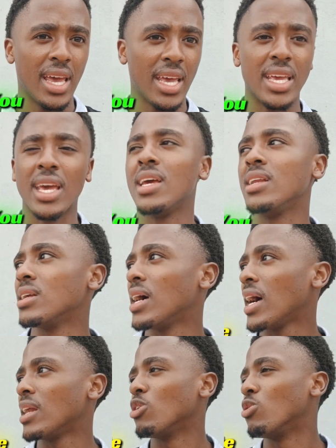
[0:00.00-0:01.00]
gain
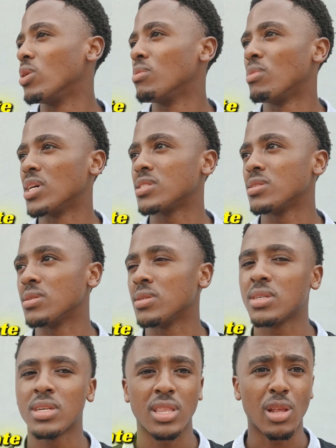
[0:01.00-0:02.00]
adequate muscle
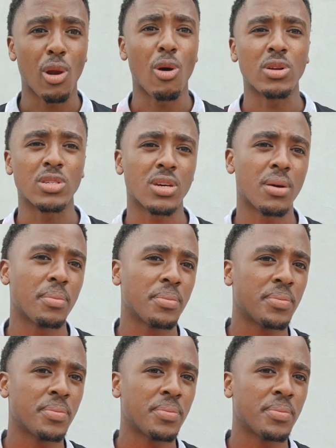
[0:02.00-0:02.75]
in the long term.